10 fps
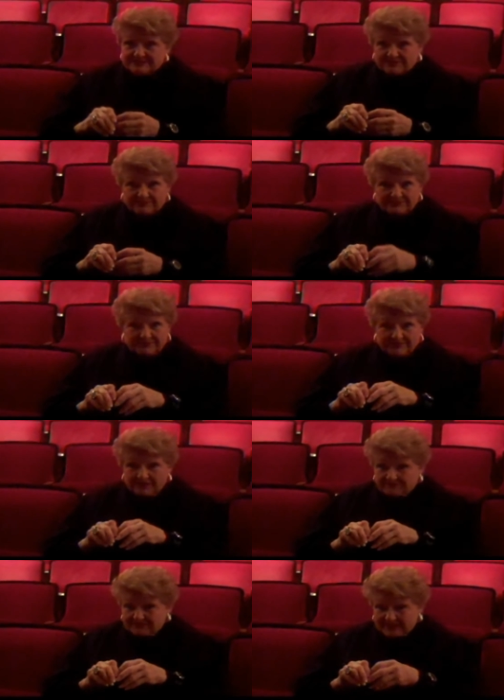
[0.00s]
that are not
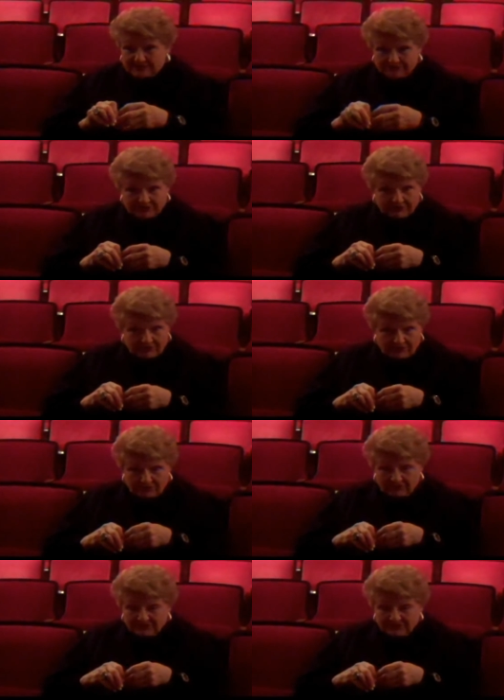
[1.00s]
flattering at all,